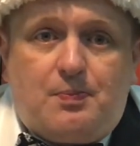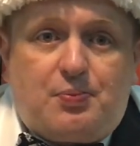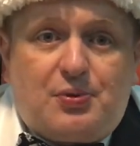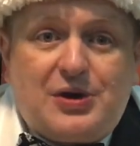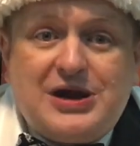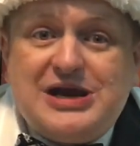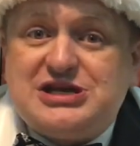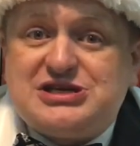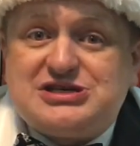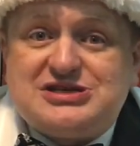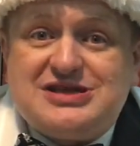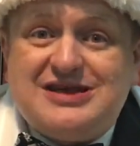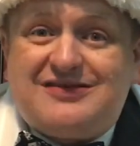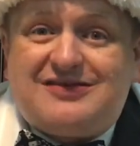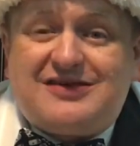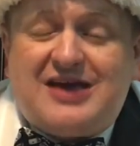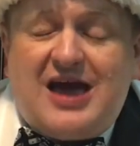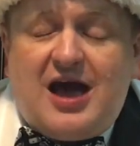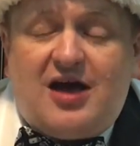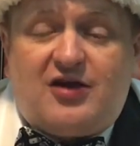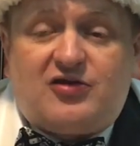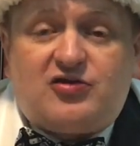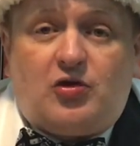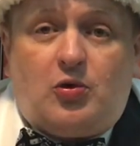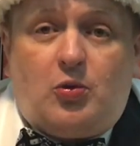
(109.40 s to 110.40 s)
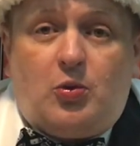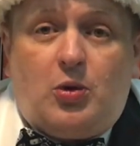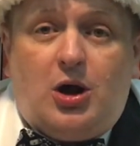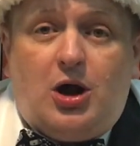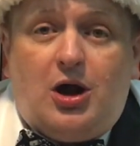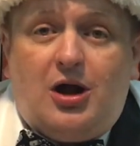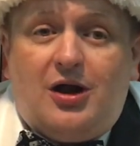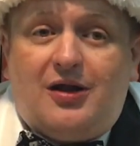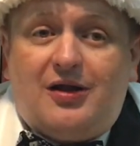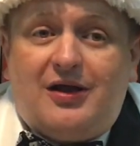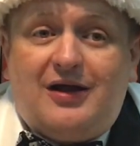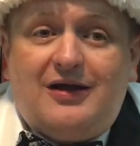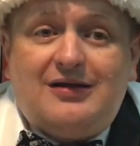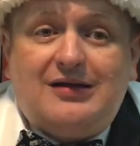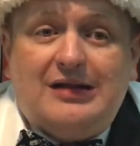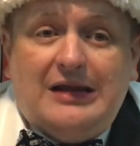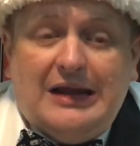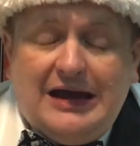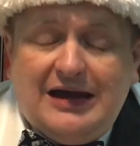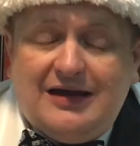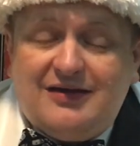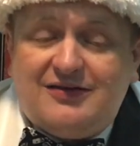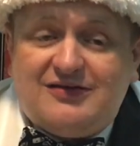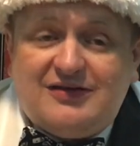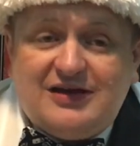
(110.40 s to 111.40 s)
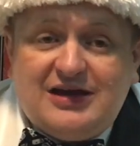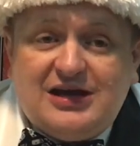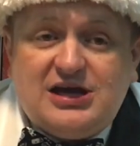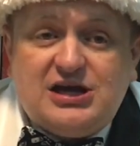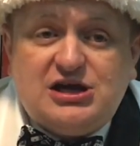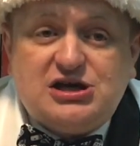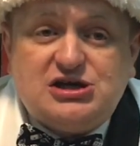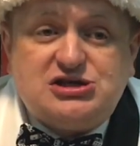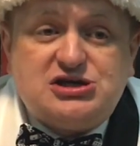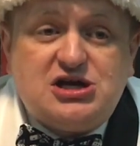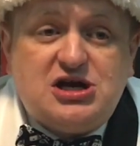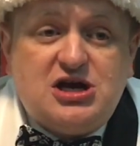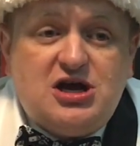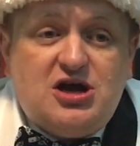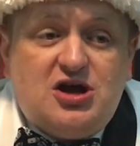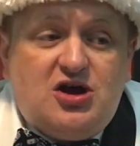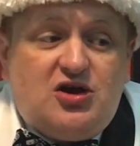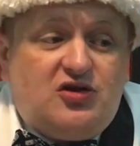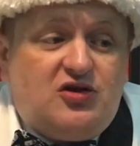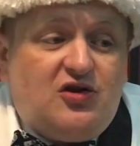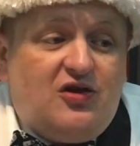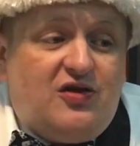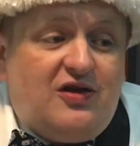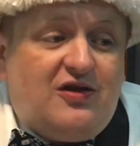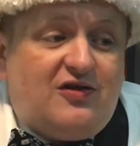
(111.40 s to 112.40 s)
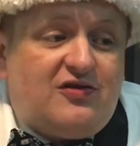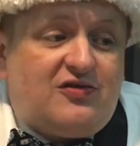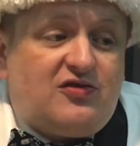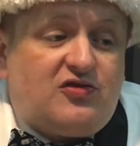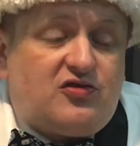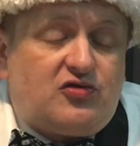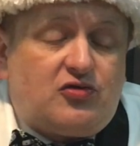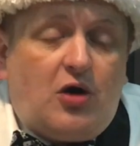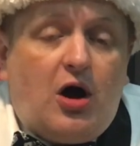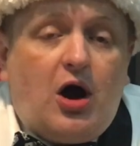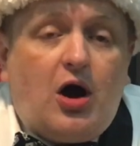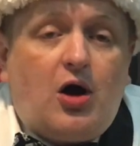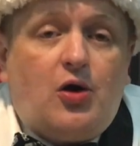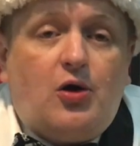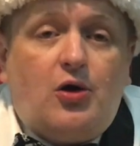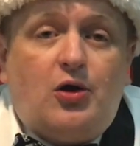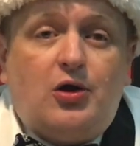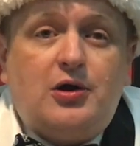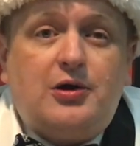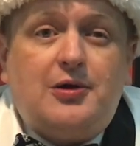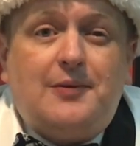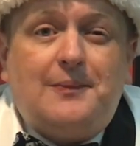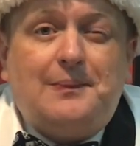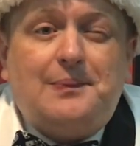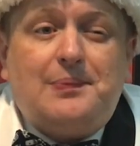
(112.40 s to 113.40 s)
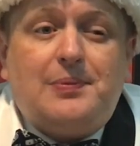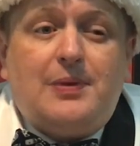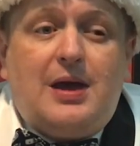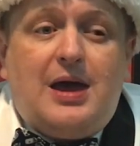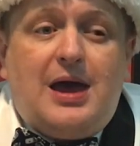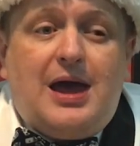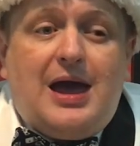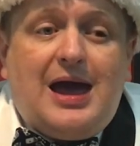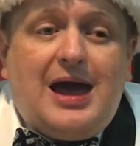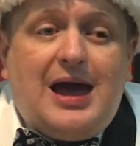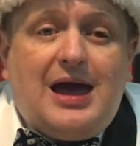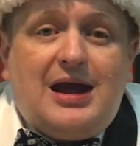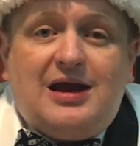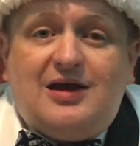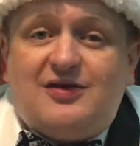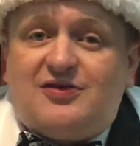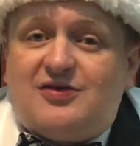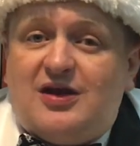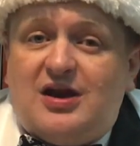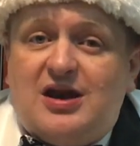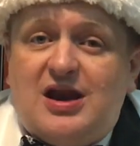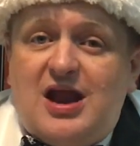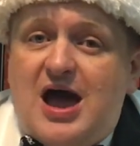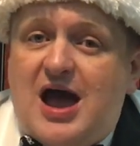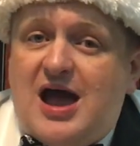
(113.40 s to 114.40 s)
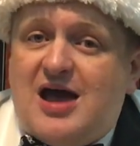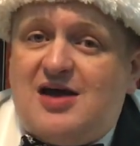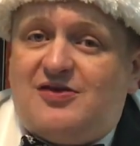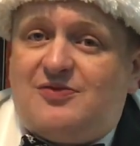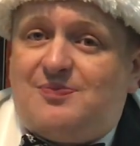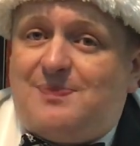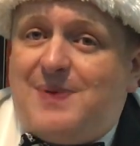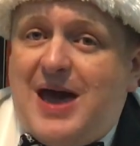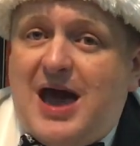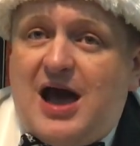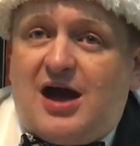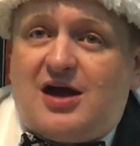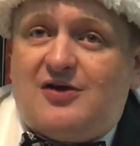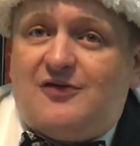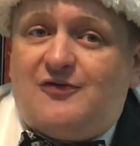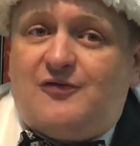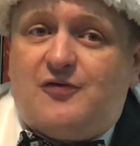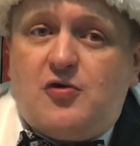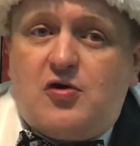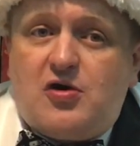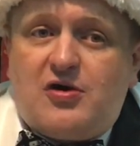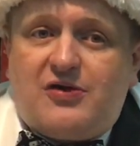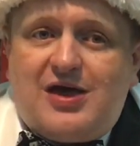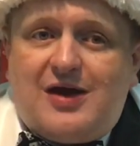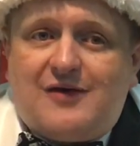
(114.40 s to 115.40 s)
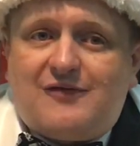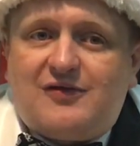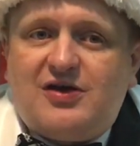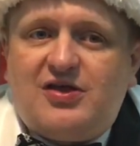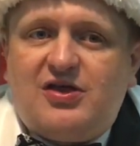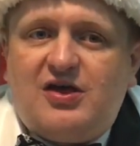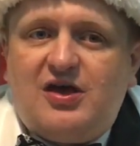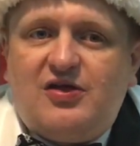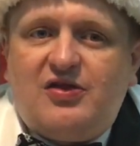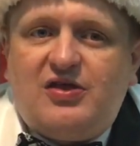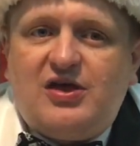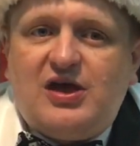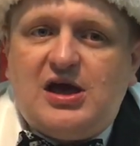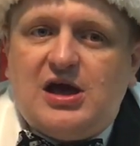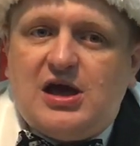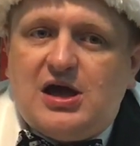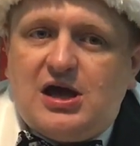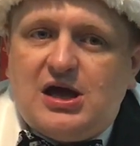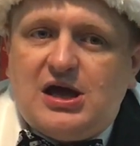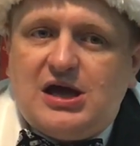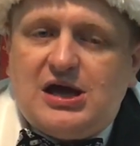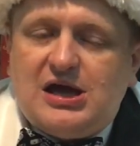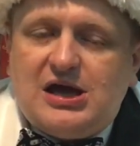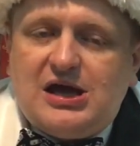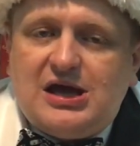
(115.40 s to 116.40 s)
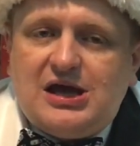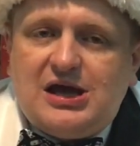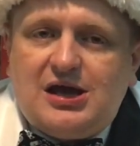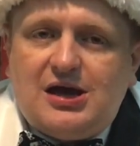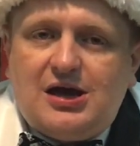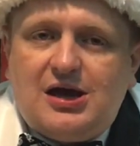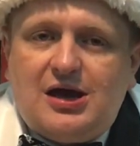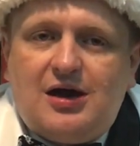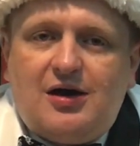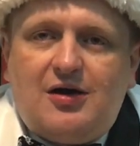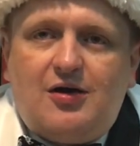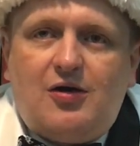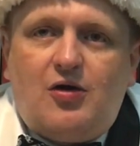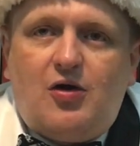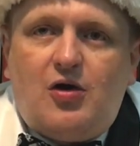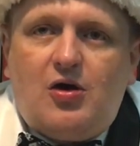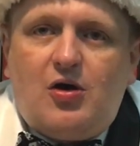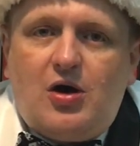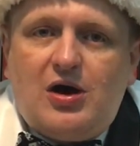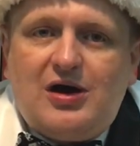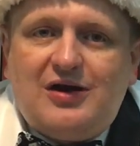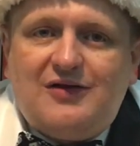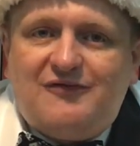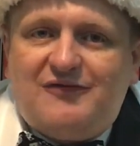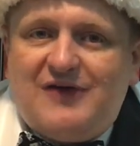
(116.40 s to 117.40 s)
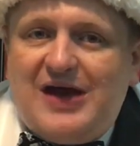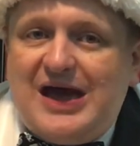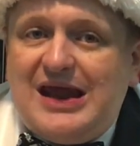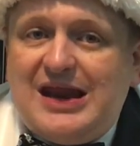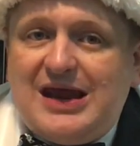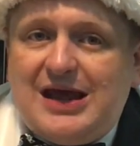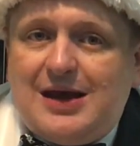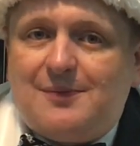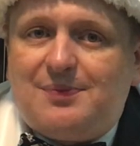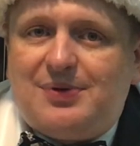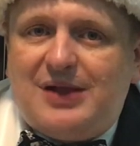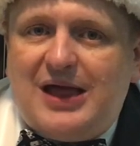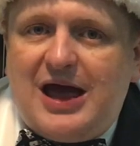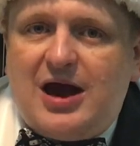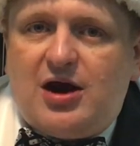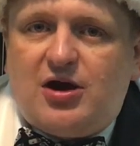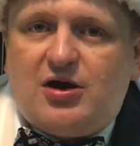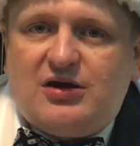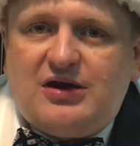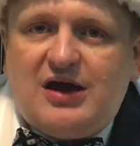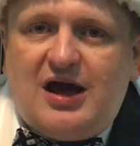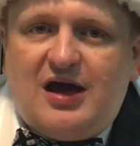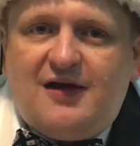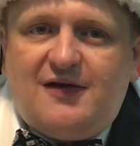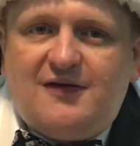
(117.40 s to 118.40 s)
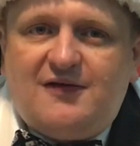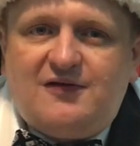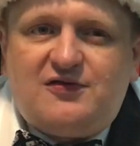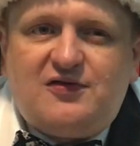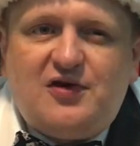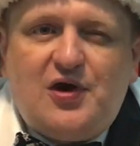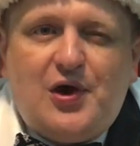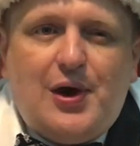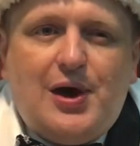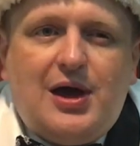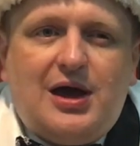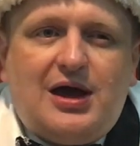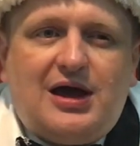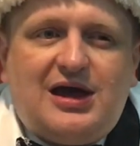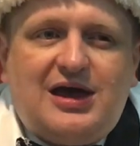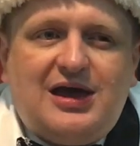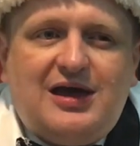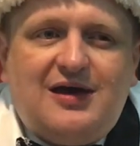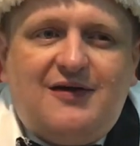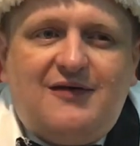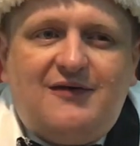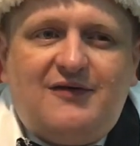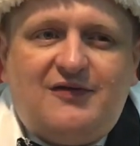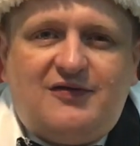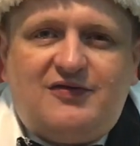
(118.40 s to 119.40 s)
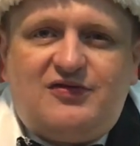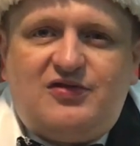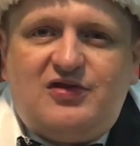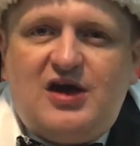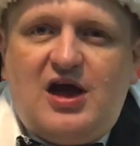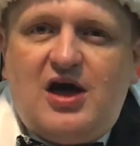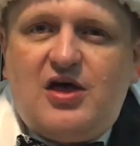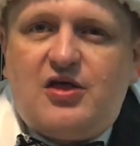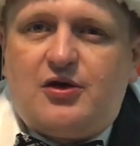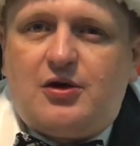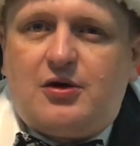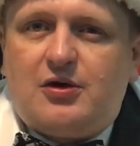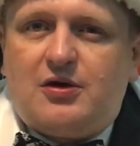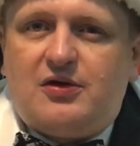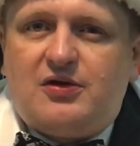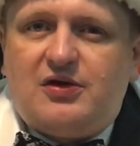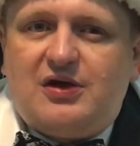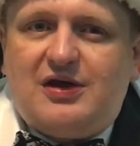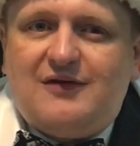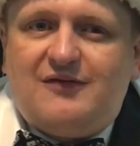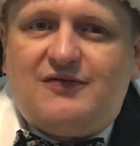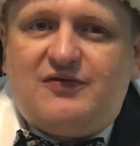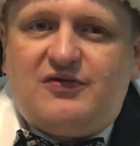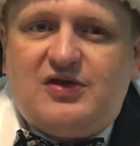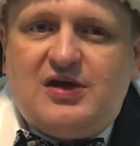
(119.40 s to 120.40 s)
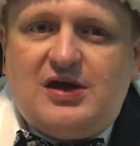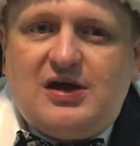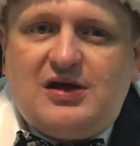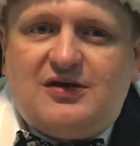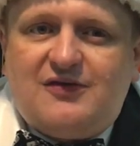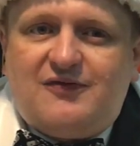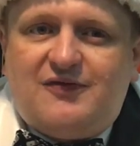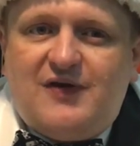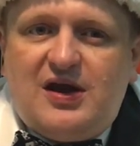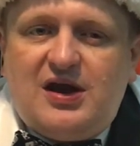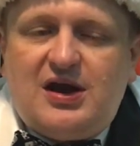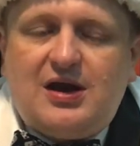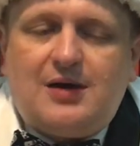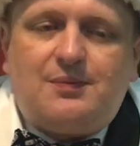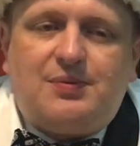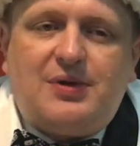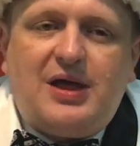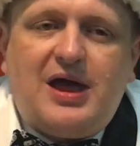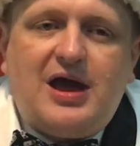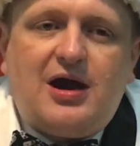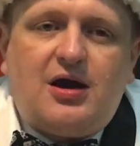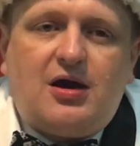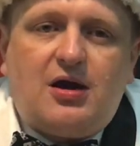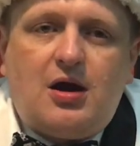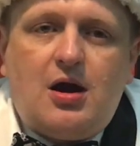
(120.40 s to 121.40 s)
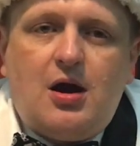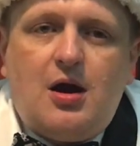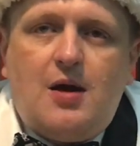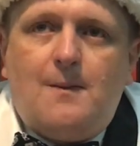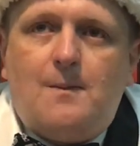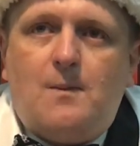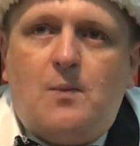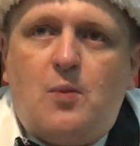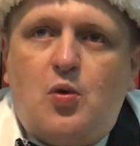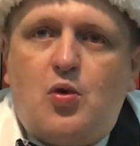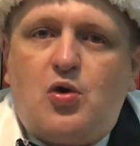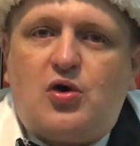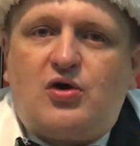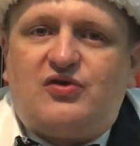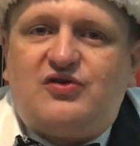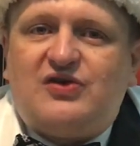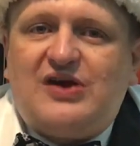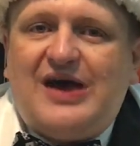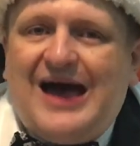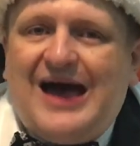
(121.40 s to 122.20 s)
breach this castle wall and lay siege to this stronghold. And it's a nice back and forth. Everything the invading player does gives the defending player more